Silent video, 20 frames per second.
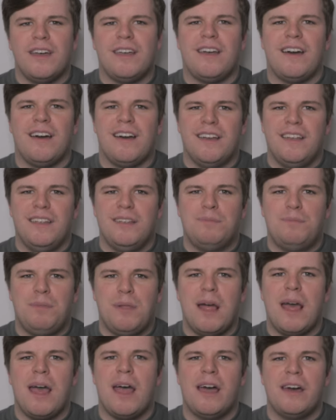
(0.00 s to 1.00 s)
there guys,
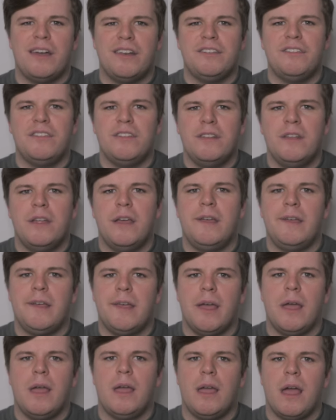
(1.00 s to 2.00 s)
Blair Harrison
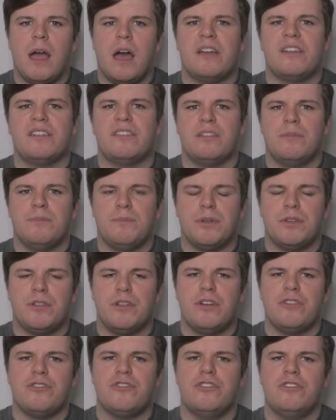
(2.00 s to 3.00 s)
aka Harrison
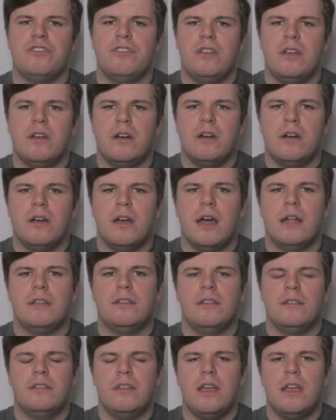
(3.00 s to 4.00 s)
Productions here,
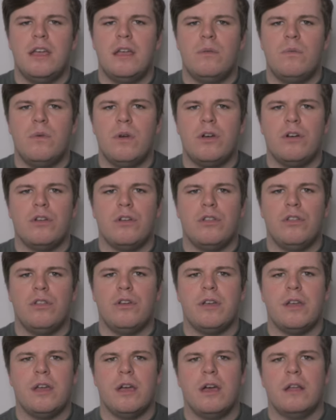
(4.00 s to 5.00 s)
and today we're going to
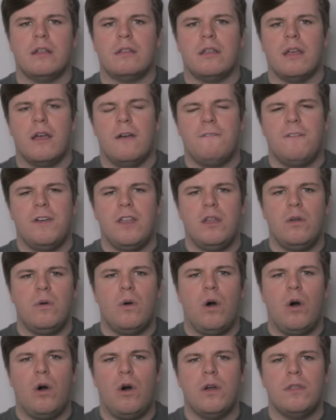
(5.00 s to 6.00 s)
look at a
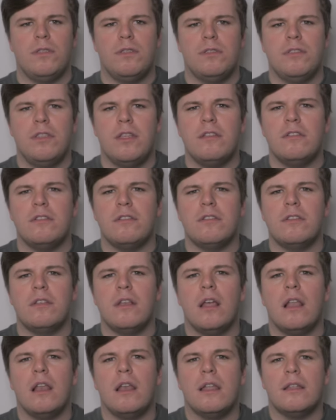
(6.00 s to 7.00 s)
video on
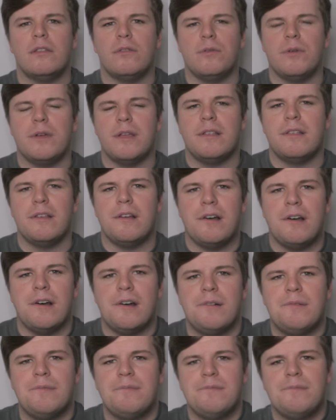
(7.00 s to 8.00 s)
this little
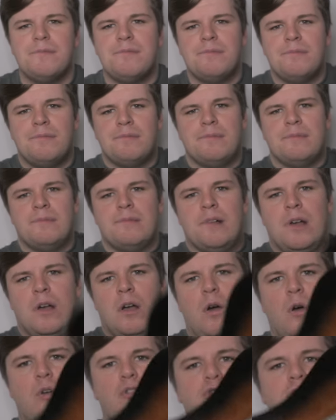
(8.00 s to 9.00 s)
guitar.
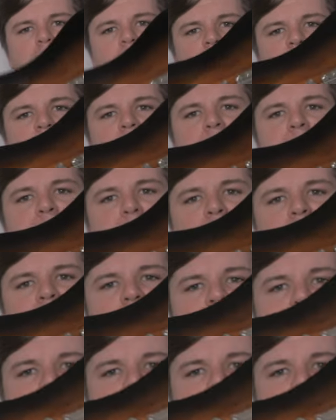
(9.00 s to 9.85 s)
Or shall I say big